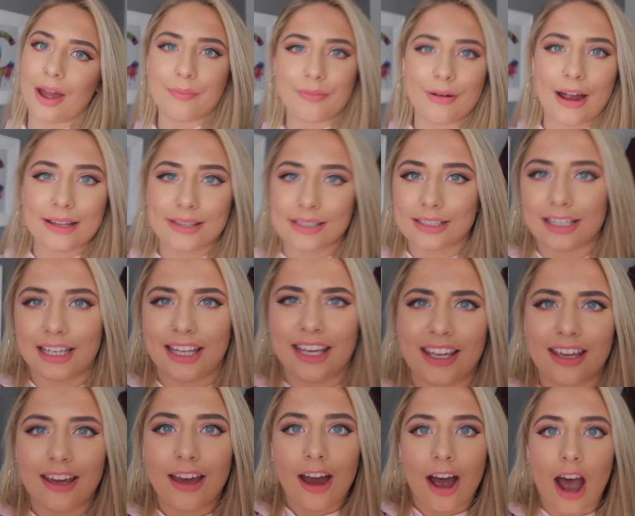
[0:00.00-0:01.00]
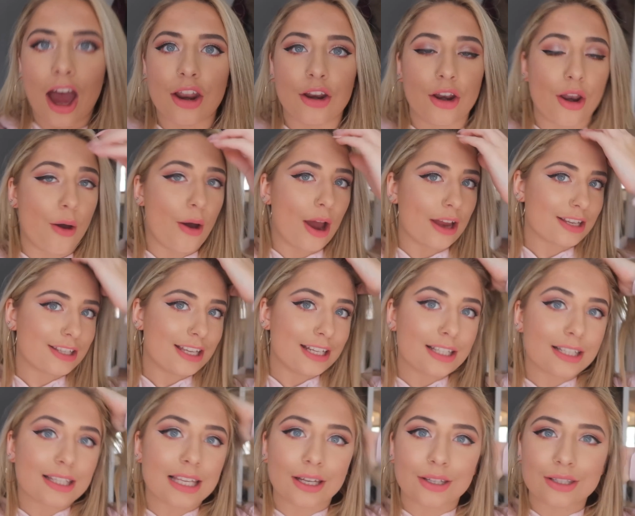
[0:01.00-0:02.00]
I practically, I don't know, I just
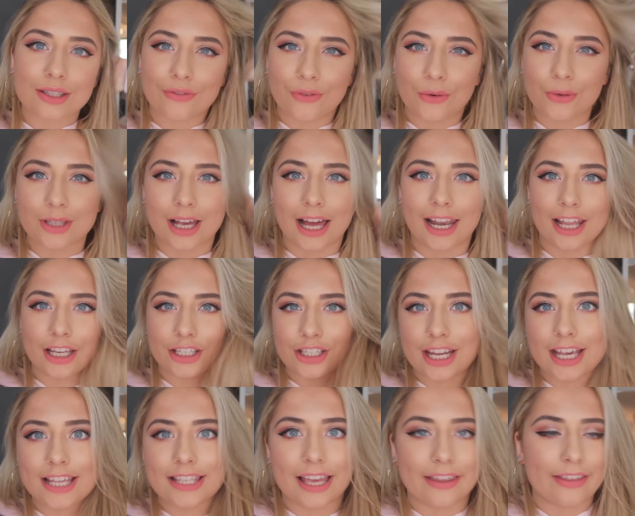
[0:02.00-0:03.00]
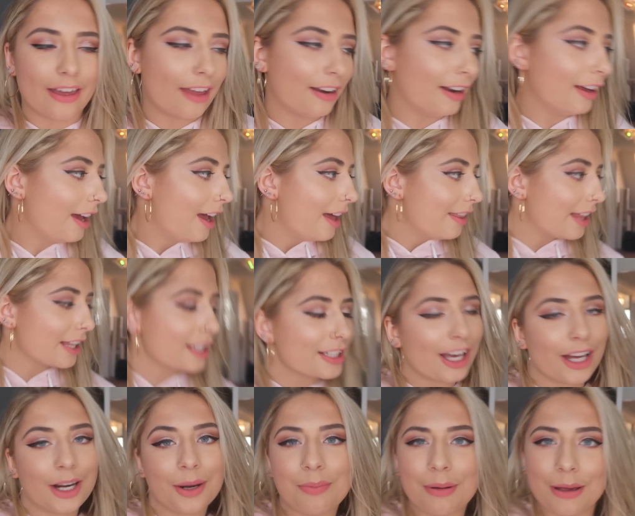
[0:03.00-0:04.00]
need to stick on some false eyelashes and then that's
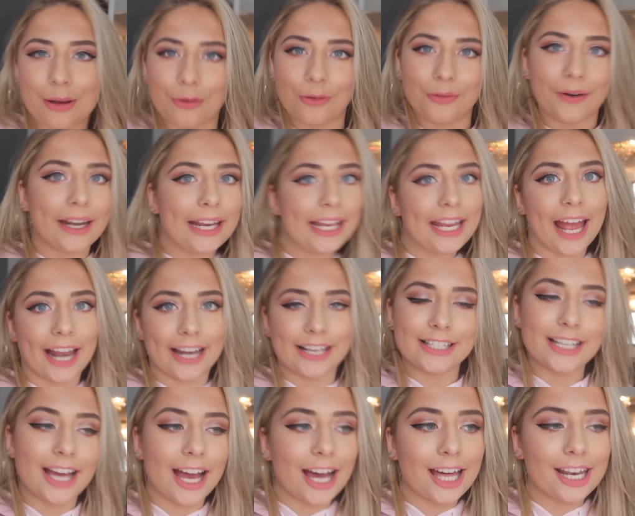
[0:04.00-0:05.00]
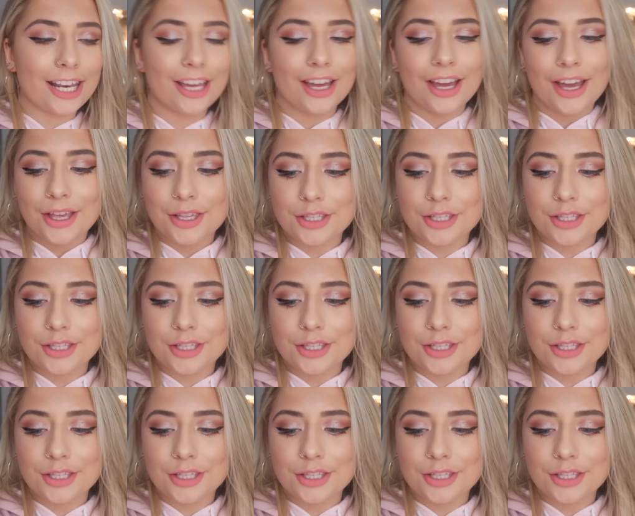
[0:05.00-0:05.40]
kind of me ready and done.